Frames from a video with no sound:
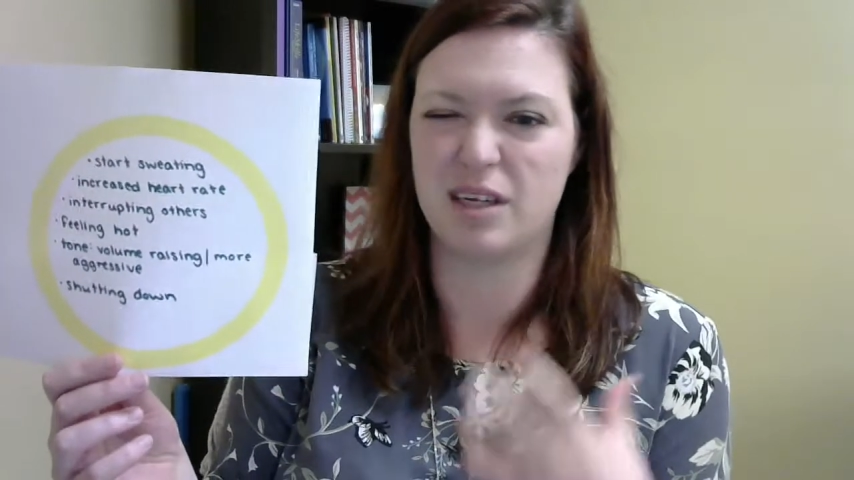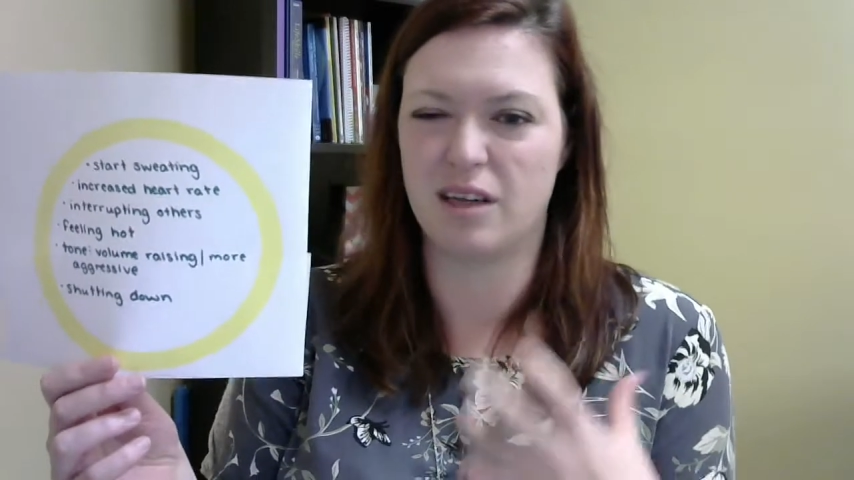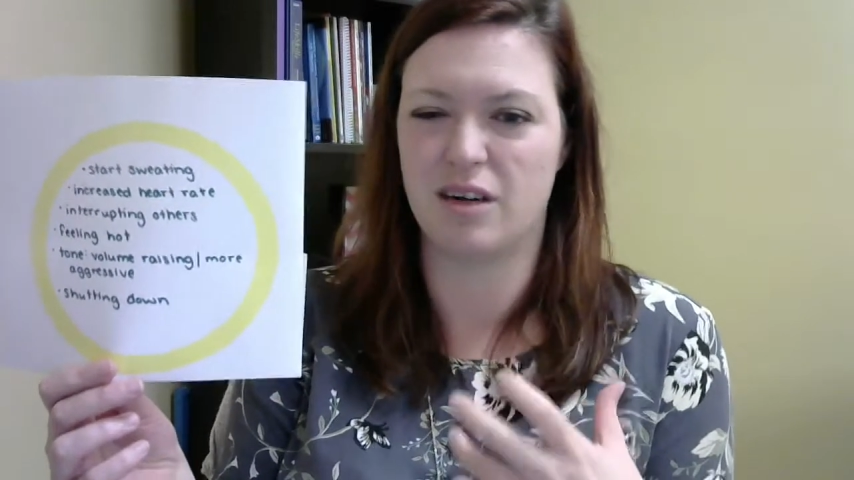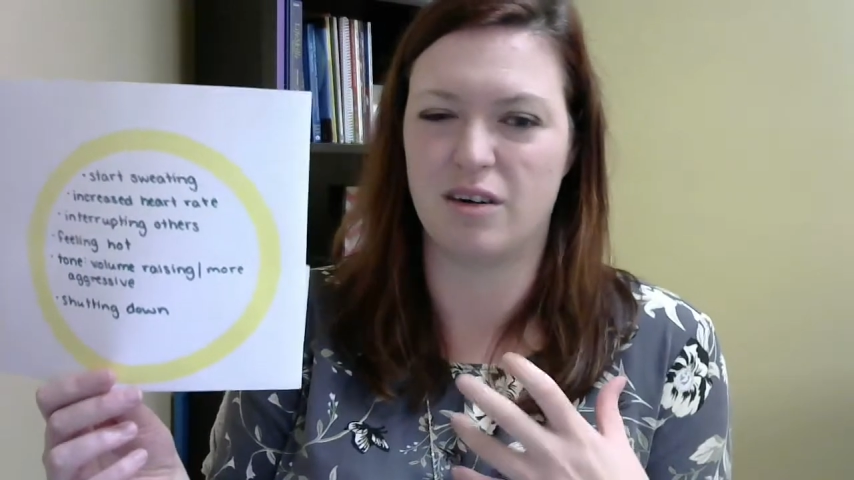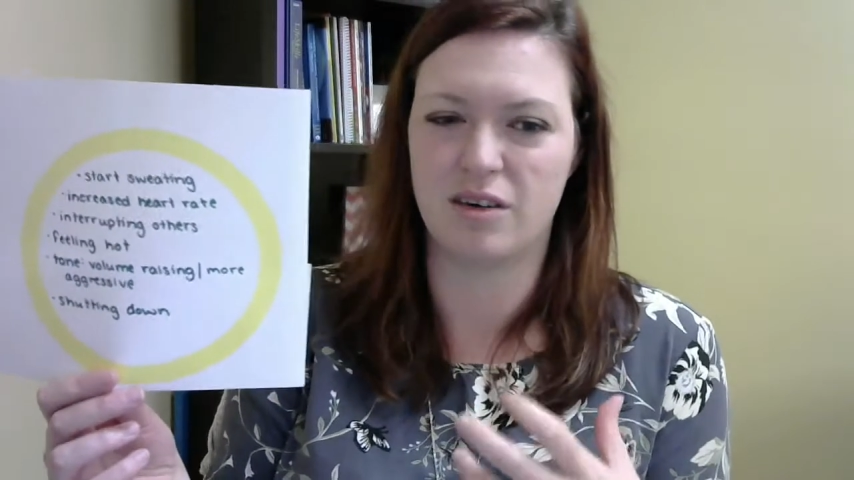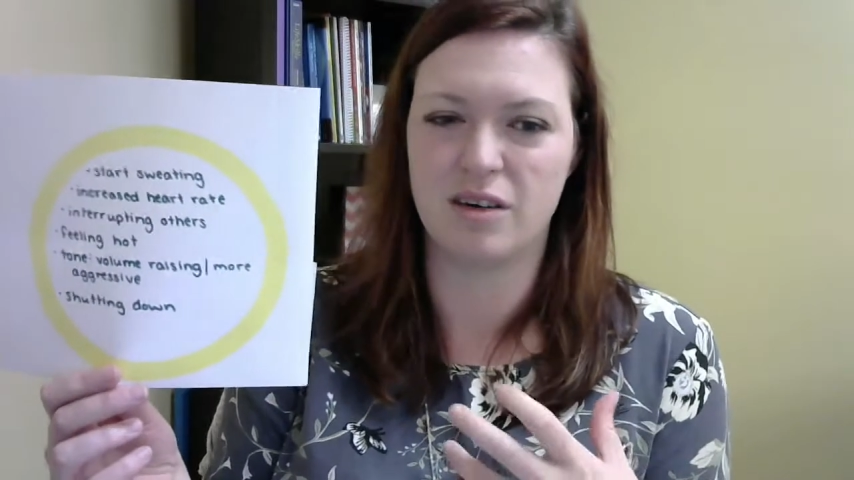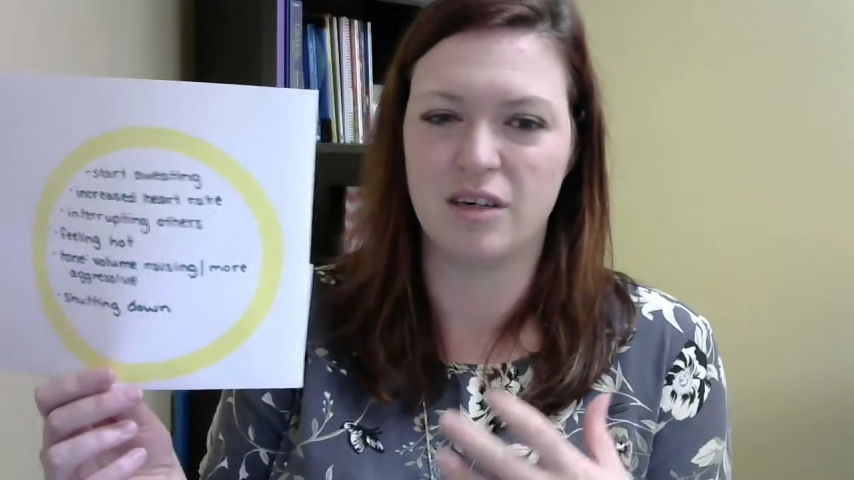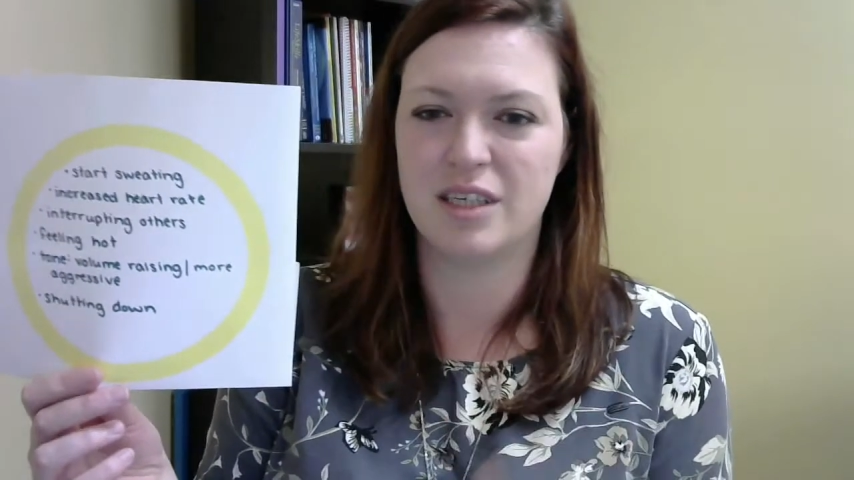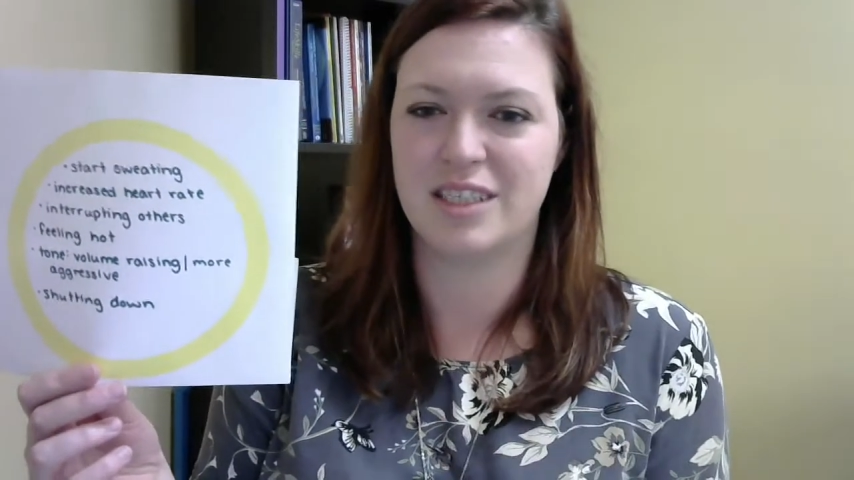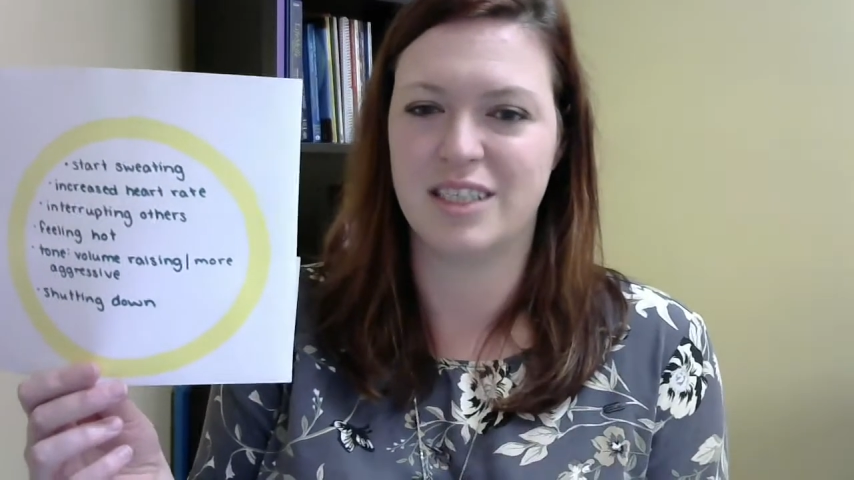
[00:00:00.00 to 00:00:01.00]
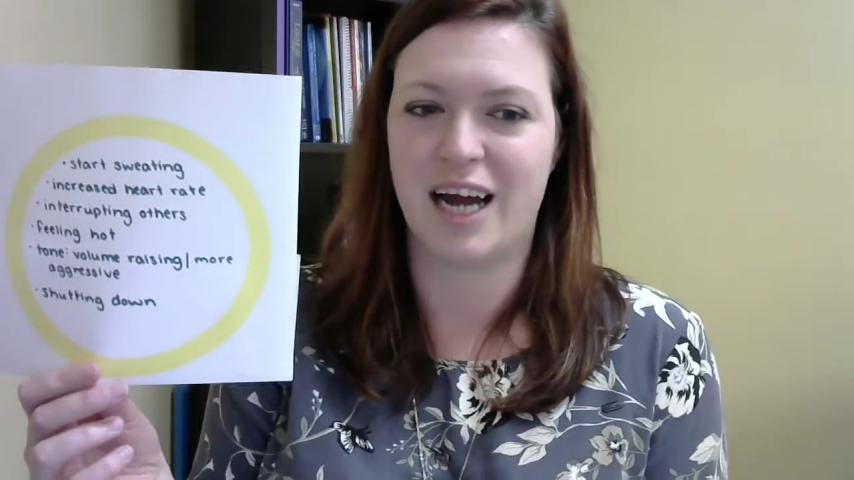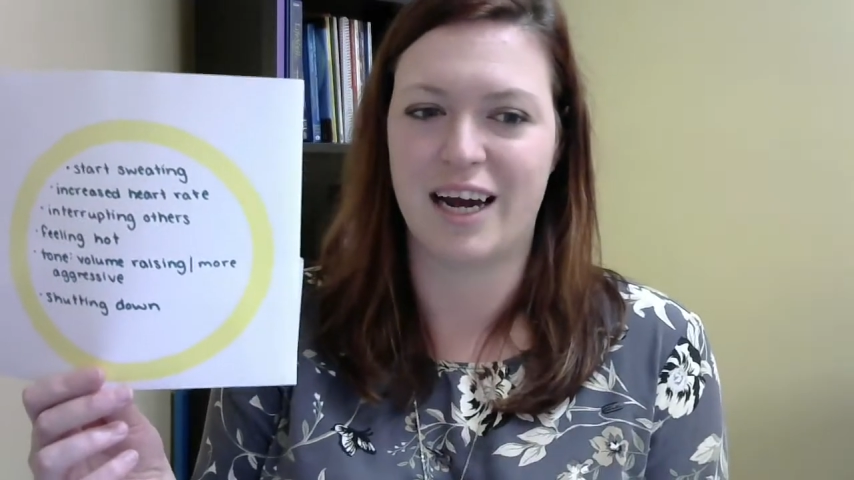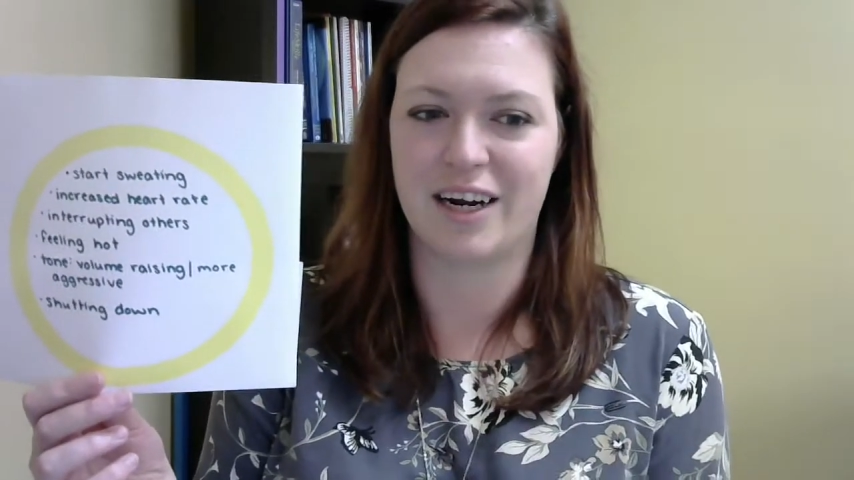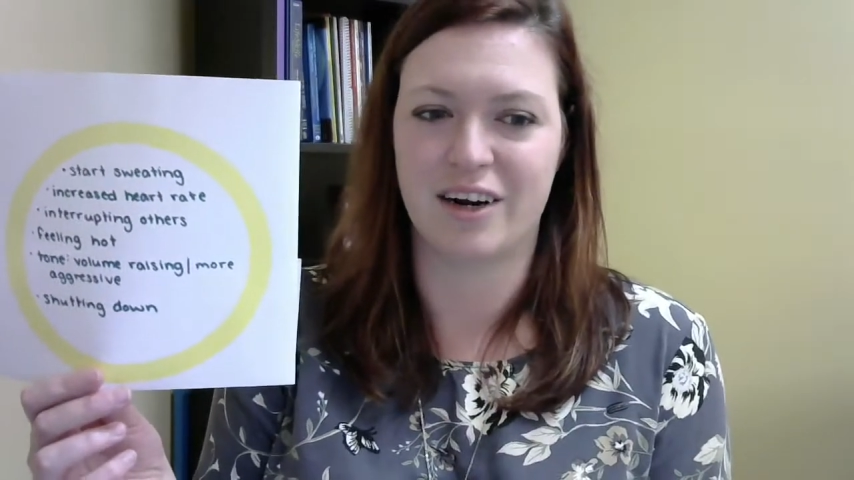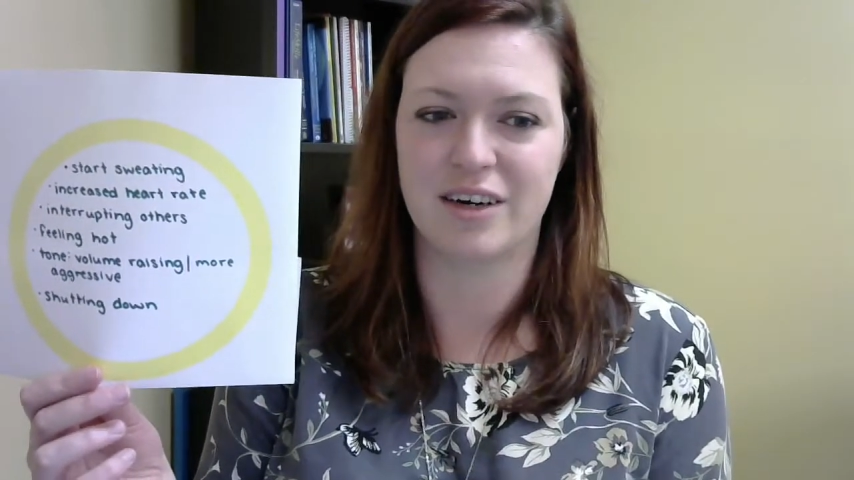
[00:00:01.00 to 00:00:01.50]
a little
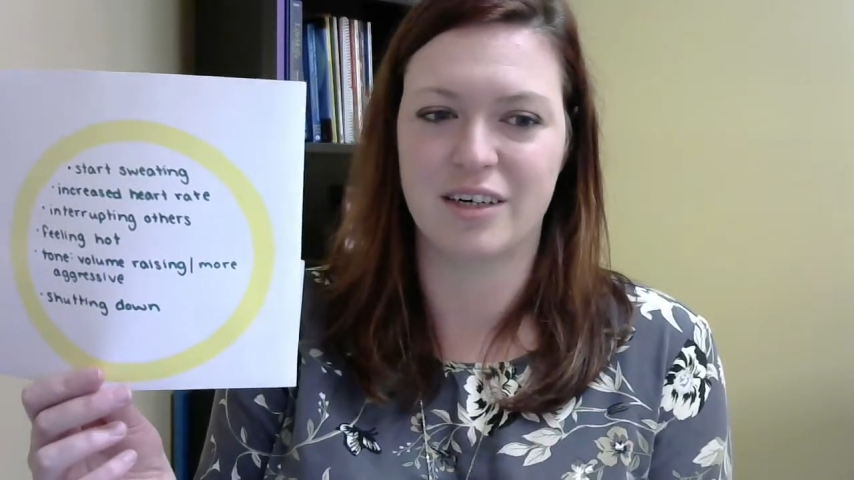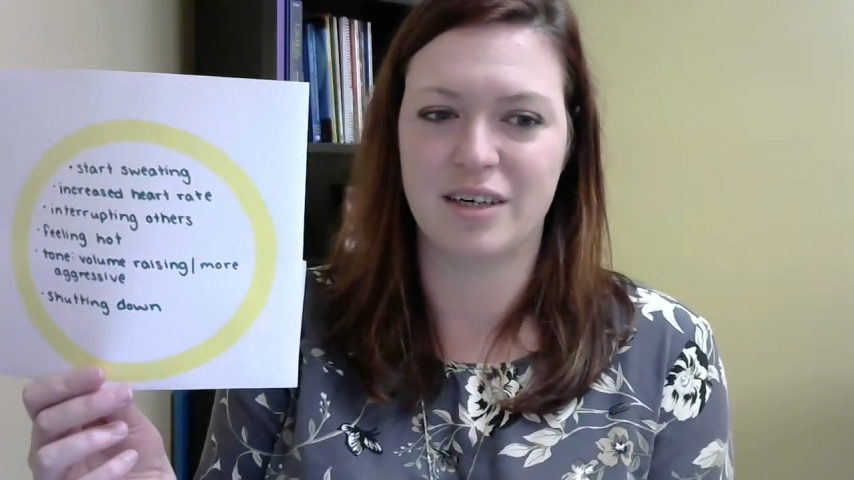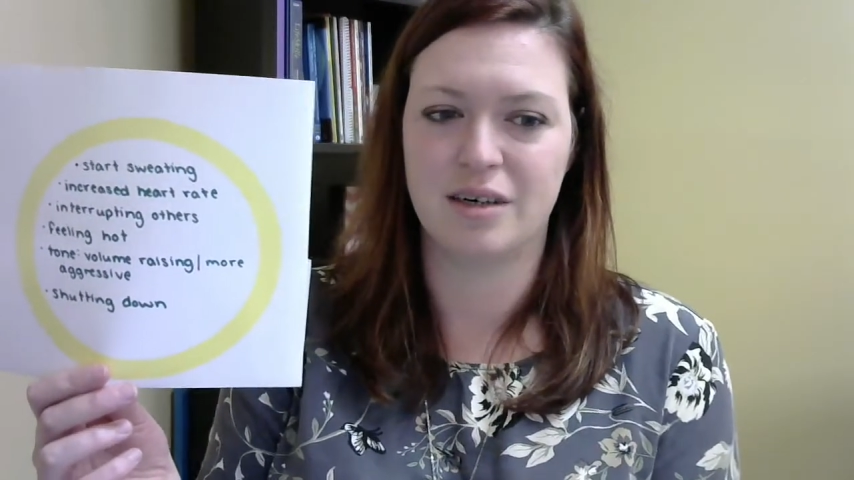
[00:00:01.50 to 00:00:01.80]
staggered.